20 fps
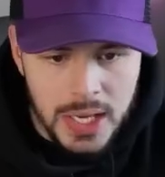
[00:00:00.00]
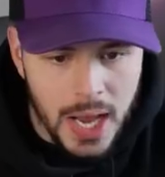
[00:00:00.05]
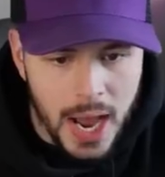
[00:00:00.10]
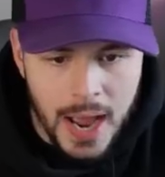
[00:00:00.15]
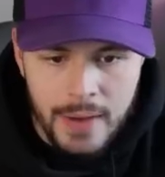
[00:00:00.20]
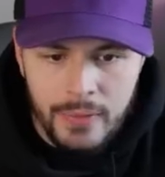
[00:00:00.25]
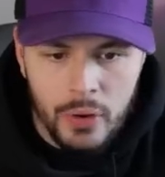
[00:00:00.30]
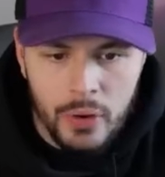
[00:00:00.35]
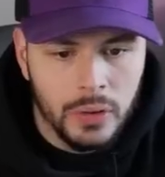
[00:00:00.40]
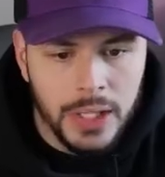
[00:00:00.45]

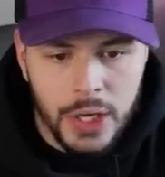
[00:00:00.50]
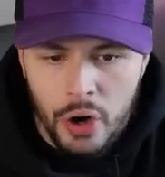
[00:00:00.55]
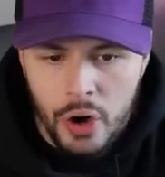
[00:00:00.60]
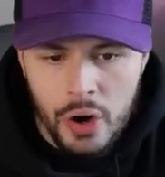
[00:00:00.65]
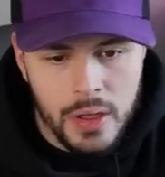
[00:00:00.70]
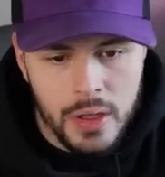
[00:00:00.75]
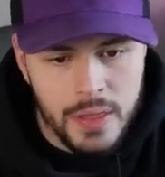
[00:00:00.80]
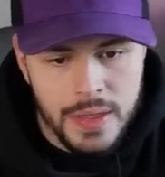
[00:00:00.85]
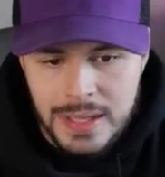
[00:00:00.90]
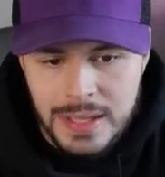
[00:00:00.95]
I've only heard
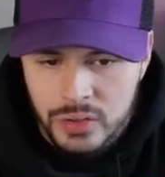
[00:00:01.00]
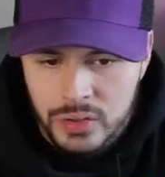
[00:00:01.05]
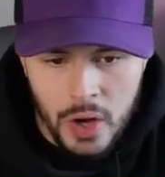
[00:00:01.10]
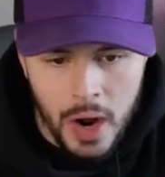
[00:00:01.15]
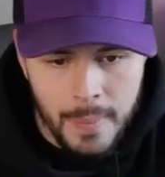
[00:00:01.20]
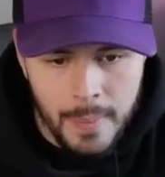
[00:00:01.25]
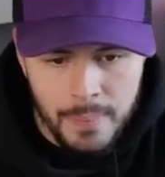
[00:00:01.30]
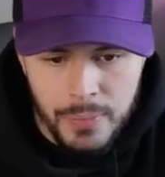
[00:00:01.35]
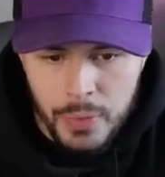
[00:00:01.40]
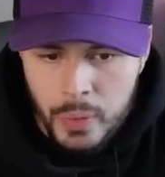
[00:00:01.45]
of these
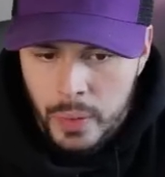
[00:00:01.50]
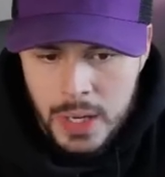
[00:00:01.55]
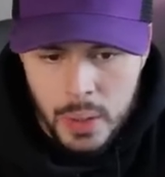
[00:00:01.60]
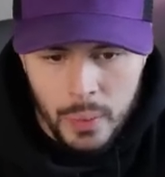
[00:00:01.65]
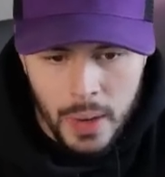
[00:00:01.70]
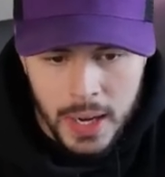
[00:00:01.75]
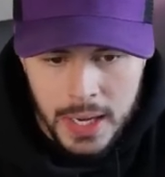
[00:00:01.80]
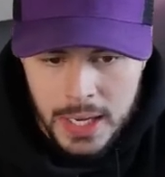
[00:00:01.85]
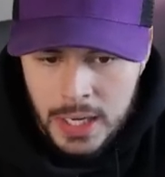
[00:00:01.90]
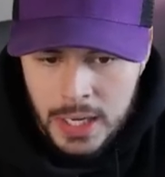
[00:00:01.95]
top three
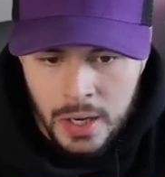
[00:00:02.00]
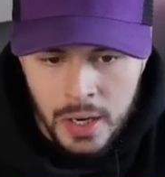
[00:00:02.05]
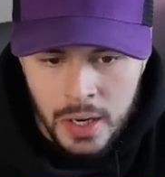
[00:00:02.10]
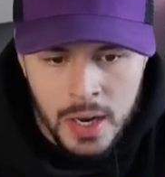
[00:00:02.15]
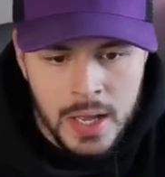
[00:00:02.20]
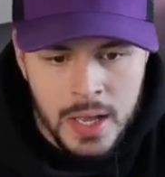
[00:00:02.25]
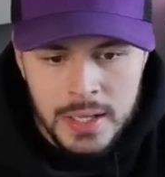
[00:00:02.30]
right here,